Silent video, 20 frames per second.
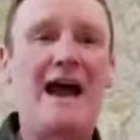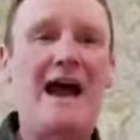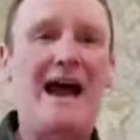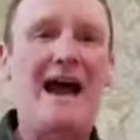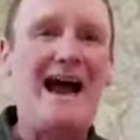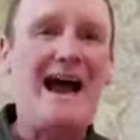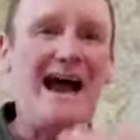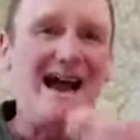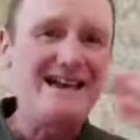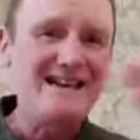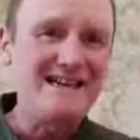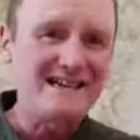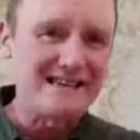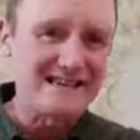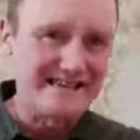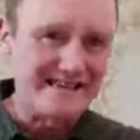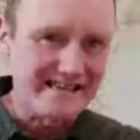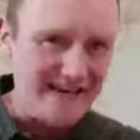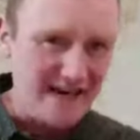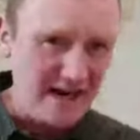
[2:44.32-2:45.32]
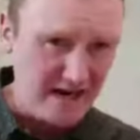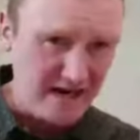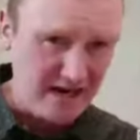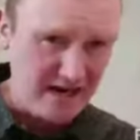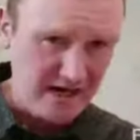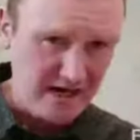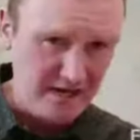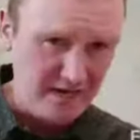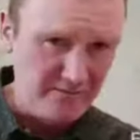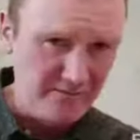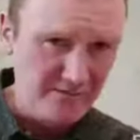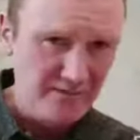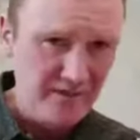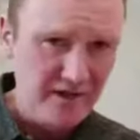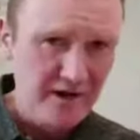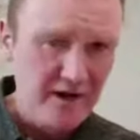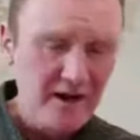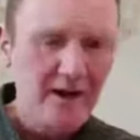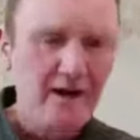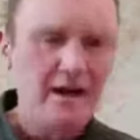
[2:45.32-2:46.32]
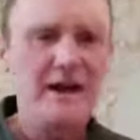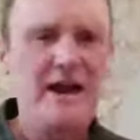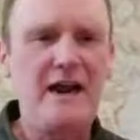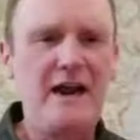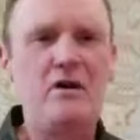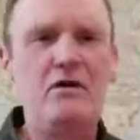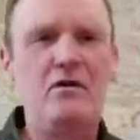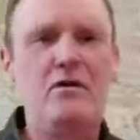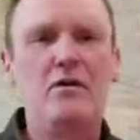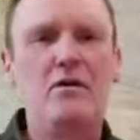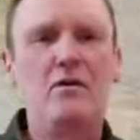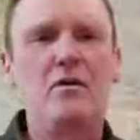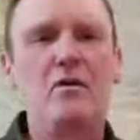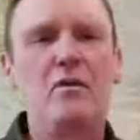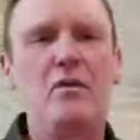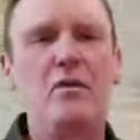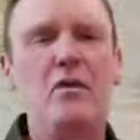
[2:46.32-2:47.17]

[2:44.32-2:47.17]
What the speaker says: and say. Now,